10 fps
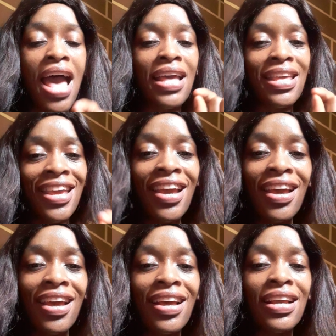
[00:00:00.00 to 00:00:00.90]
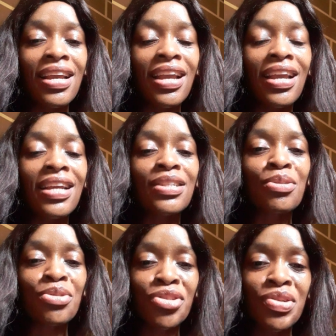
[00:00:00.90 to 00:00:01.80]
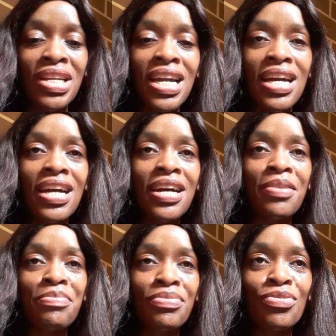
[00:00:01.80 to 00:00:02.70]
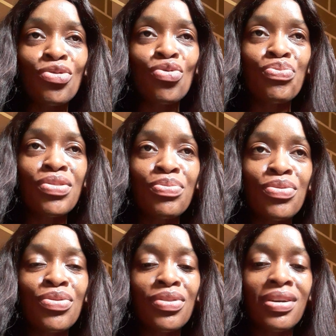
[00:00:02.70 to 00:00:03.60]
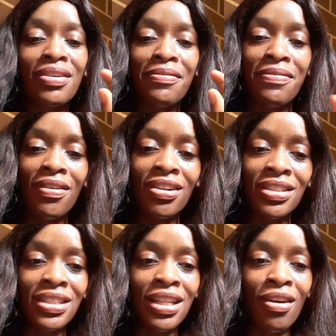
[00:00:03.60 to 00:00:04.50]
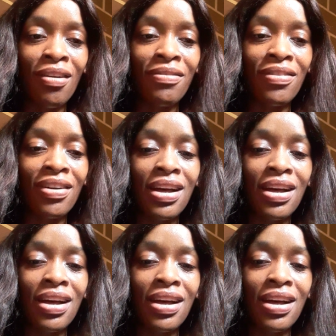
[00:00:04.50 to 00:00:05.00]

Yeah, it could trigger two people falling in love.